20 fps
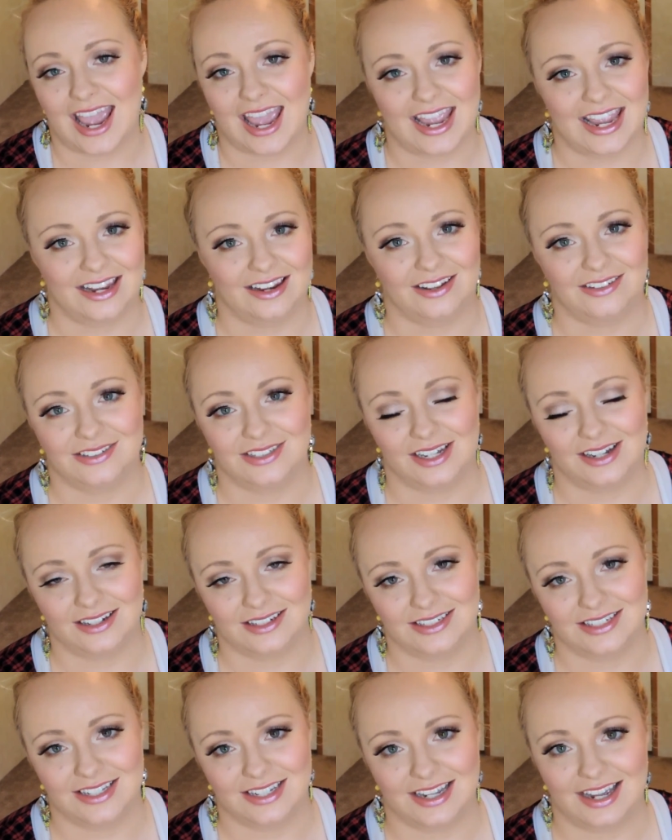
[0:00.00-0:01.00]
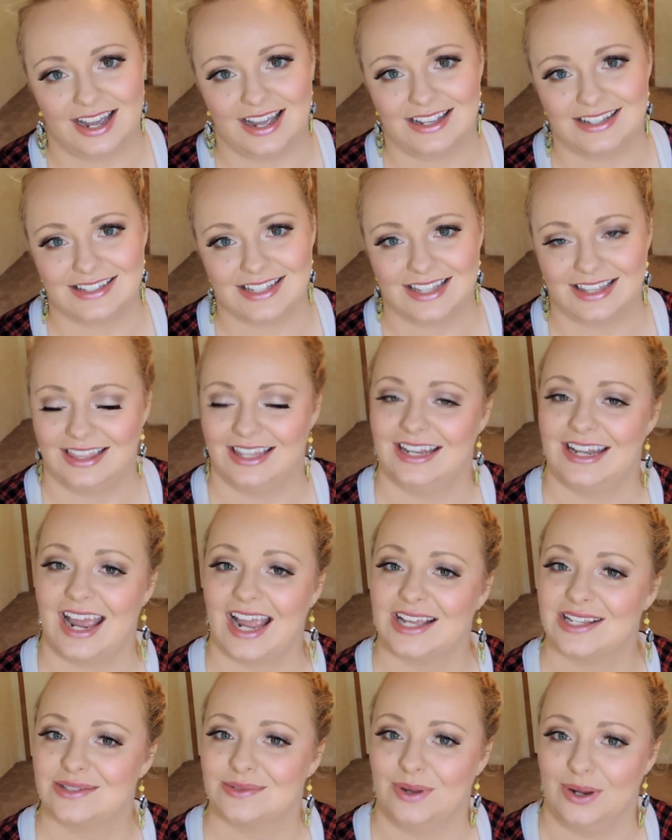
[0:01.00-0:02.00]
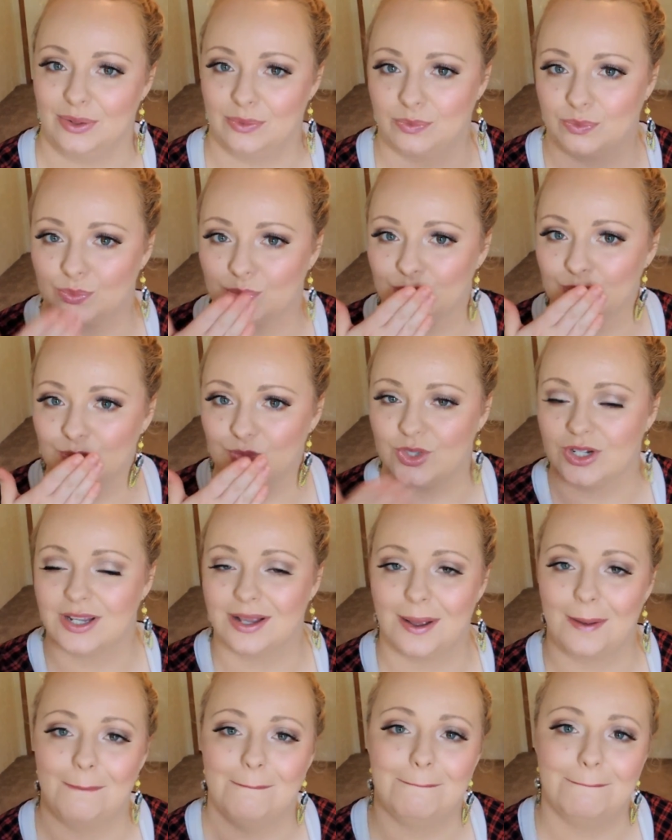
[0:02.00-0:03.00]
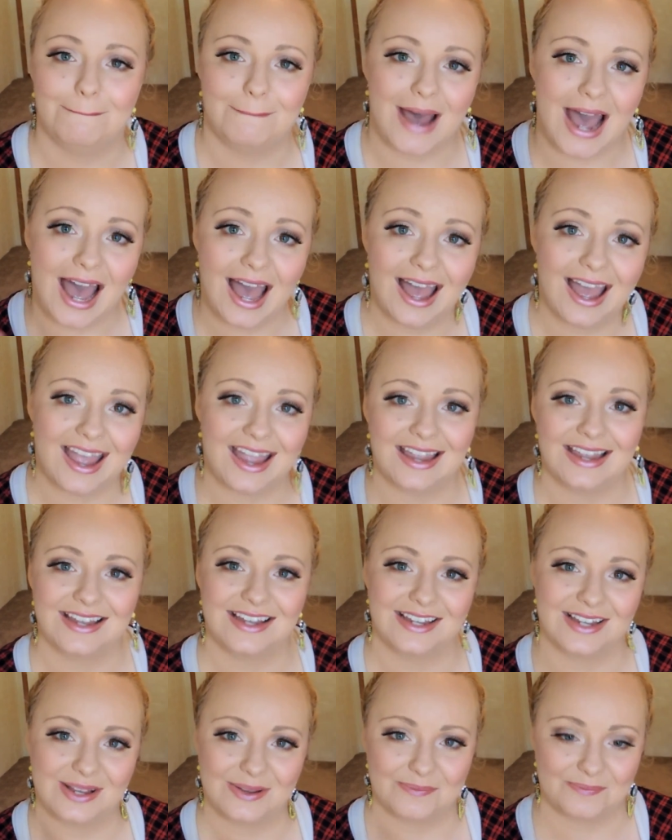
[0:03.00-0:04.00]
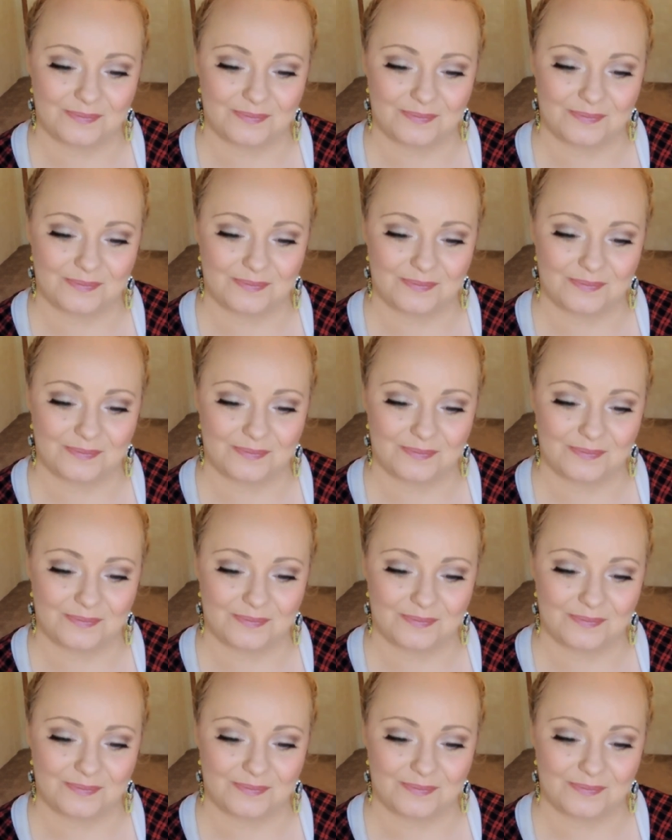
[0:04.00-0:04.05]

and I'll talk to you guys in the next one. Bye!